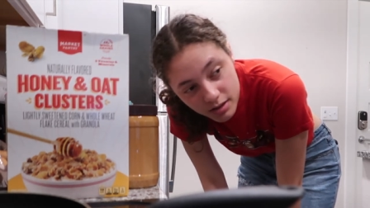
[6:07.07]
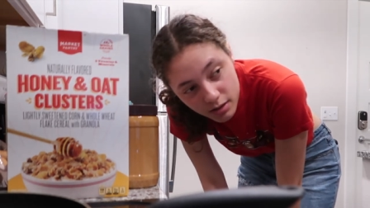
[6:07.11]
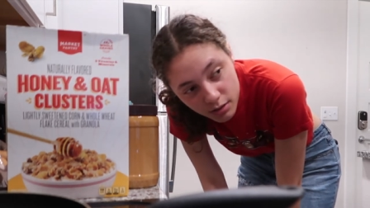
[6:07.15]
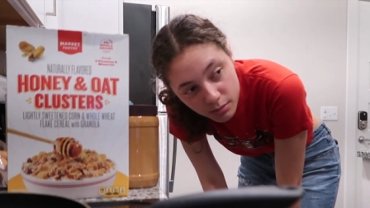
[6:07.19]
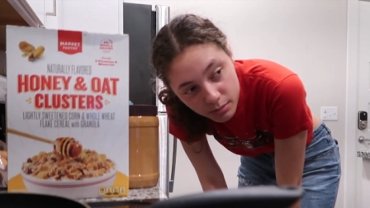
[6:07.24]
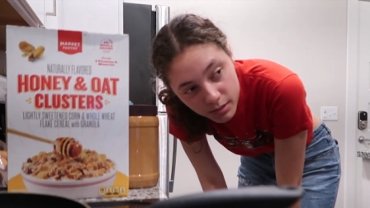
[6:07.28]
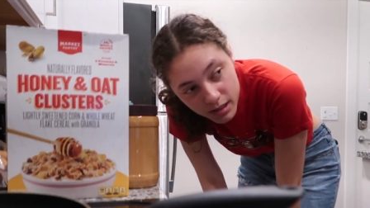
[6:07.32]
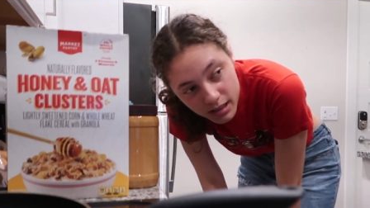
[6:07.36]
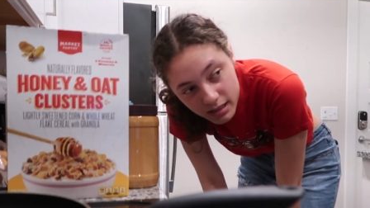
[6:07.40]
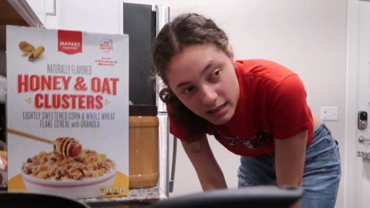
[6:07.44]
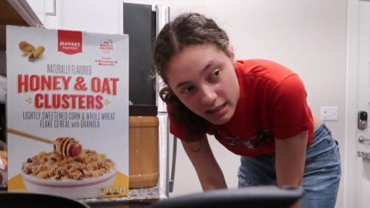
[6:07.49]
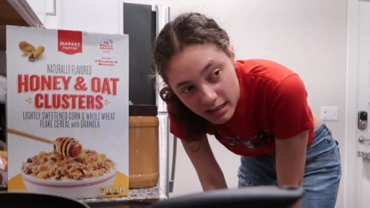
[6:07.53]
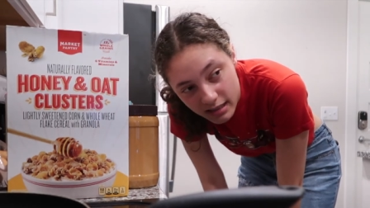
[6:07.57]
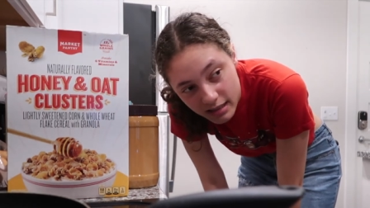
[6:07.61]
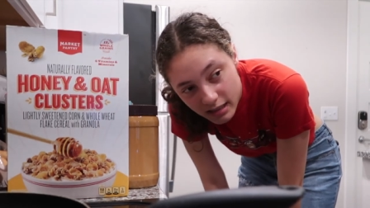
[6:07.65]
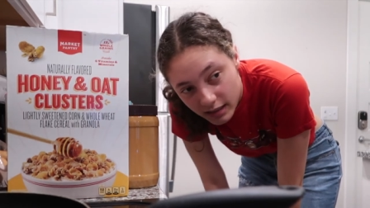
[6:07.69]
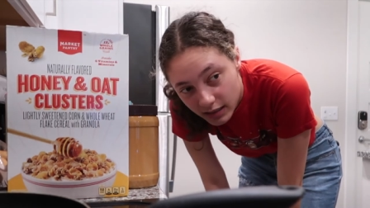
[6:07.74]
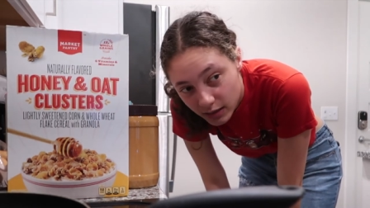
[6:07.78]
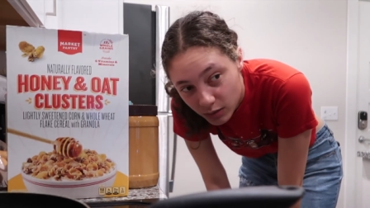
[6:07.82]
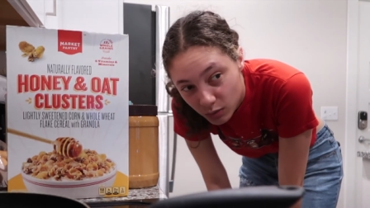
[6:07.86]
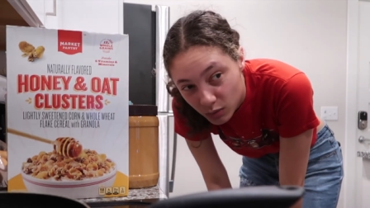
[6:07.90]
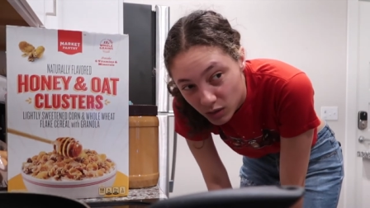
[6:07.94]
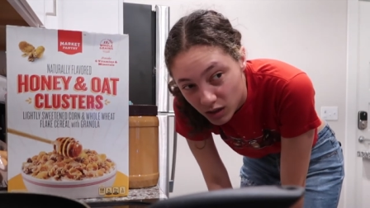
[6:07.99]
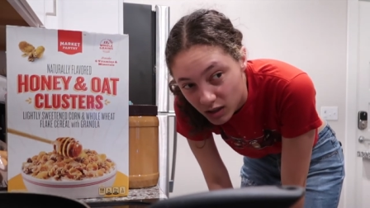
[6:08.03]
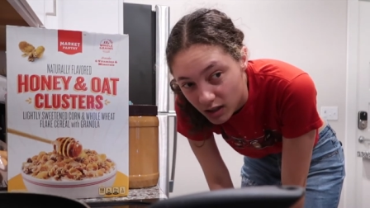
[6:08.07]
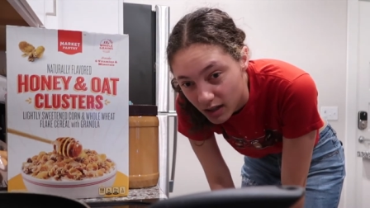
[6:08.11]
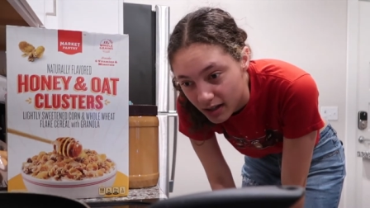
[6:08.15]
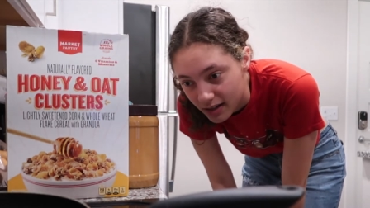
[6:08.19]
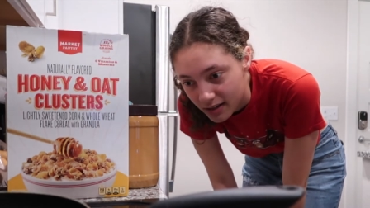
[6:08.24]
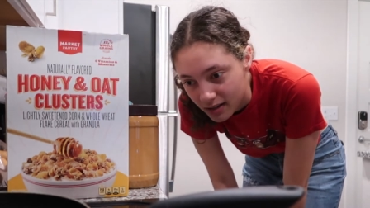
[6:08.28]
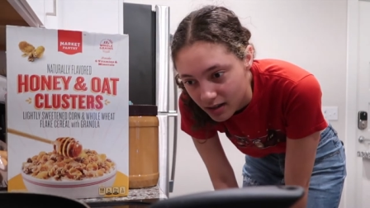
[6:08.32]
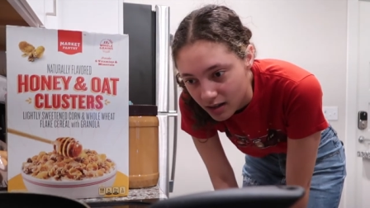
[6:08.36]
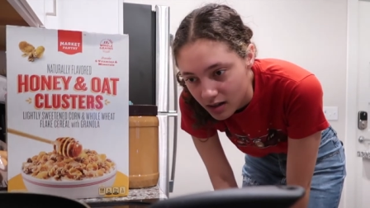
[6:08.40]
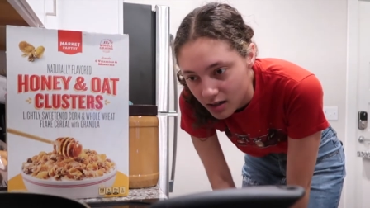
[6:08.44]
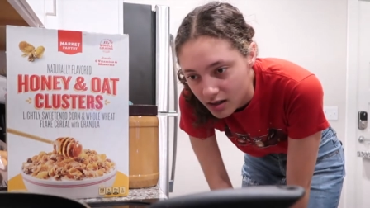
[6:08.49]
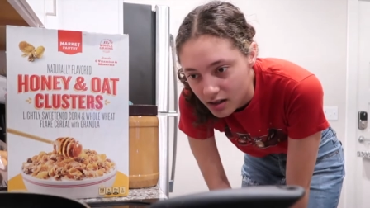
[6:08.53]
some because I didn't want to
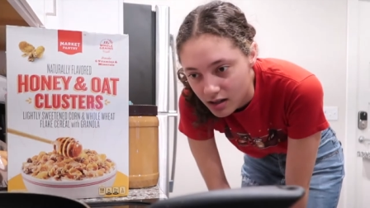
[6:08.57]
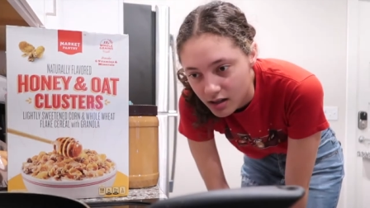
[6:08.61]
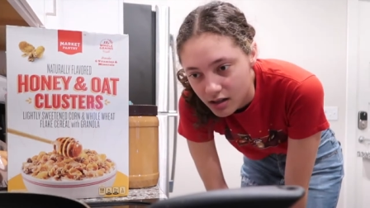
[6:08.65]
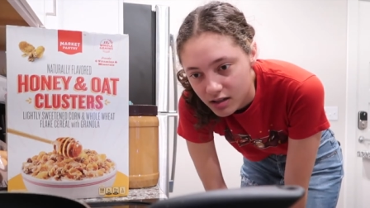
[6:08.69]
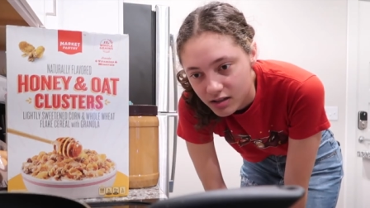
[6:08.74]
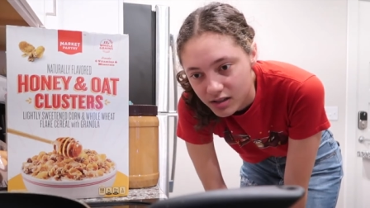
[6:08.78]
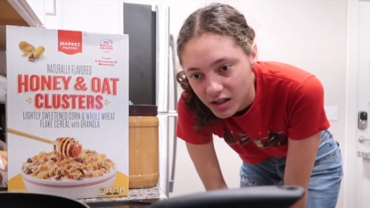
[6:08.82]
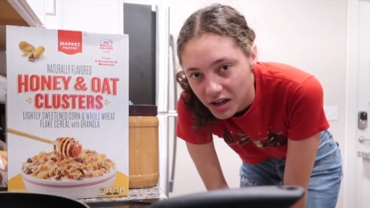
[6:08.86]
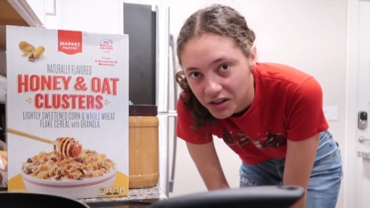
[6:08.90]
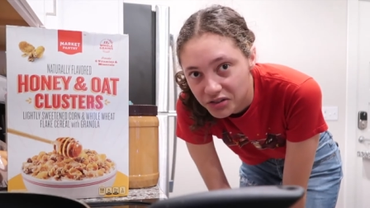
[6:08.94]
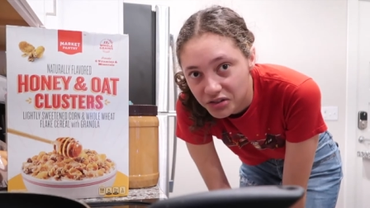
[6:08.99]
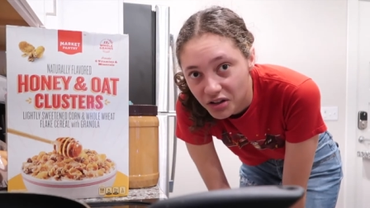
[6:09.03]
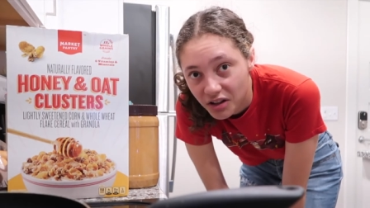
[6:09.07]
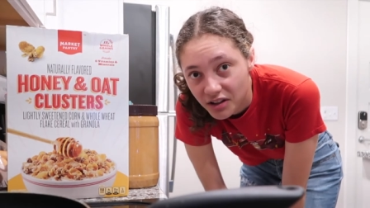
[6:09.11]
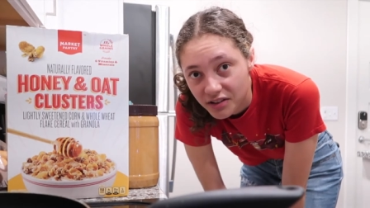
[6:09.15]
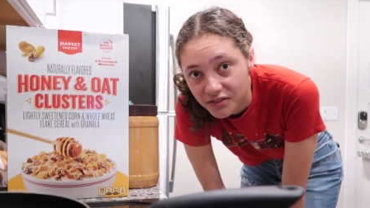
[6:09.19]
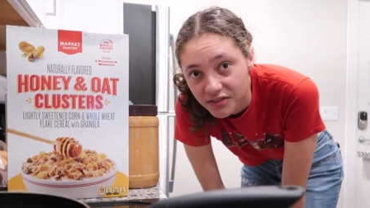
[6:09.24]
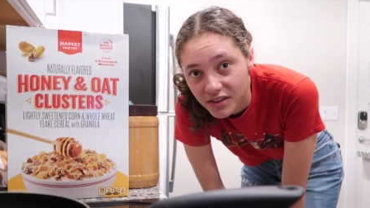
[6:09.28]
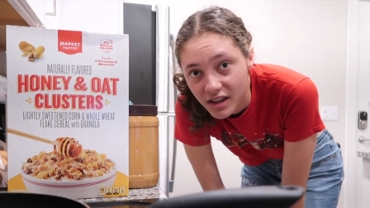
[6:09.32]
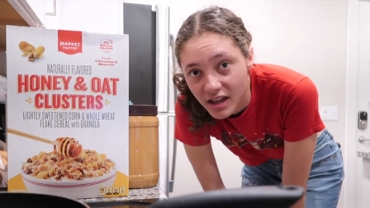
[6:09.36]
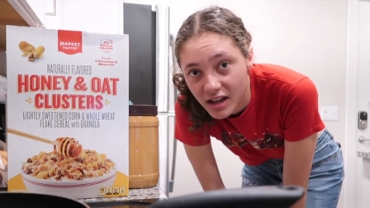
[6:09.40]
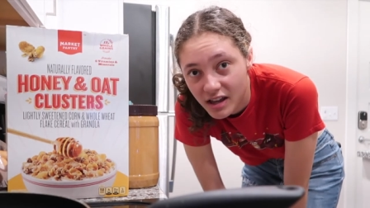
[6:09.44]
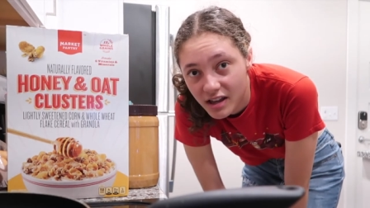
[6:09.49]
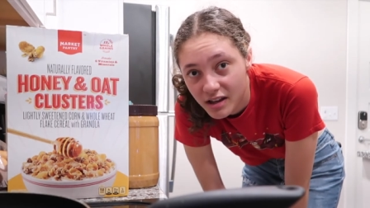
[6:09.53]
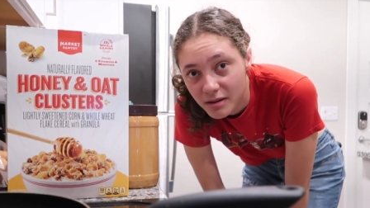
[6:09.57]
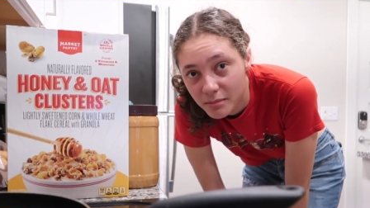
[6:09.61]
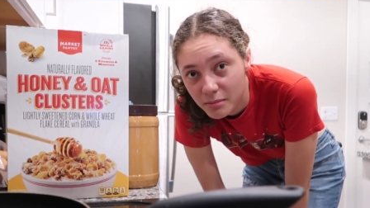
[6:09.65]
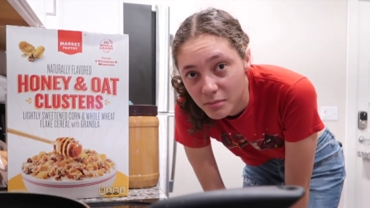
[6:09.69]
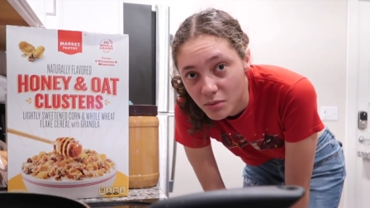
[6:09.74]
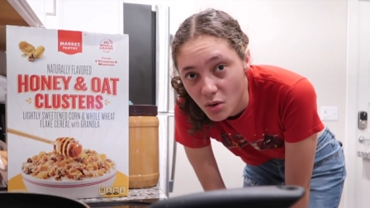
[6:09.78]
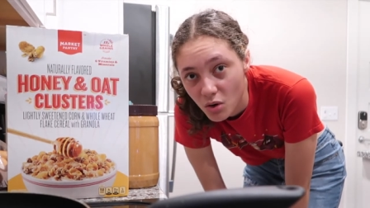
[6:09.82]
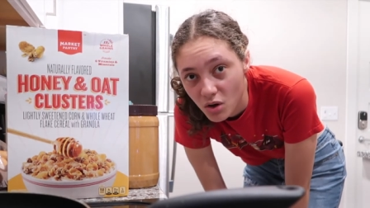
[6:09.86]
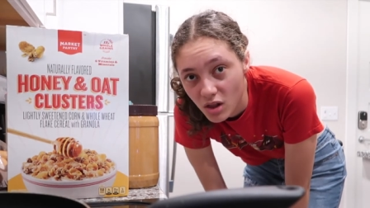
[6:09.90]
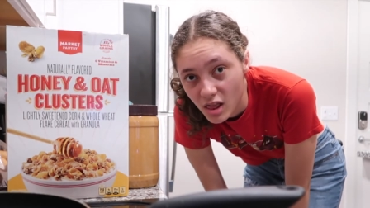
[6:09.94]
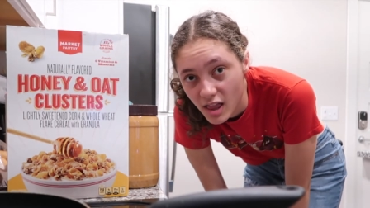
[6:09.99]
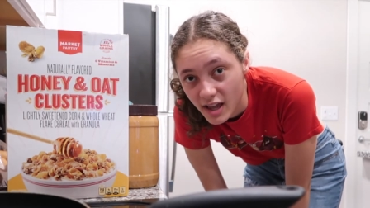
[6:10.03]
like touch all of
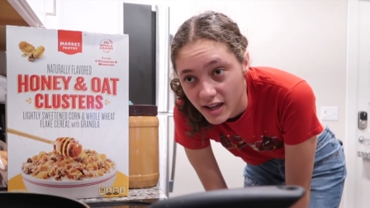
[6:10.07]
them or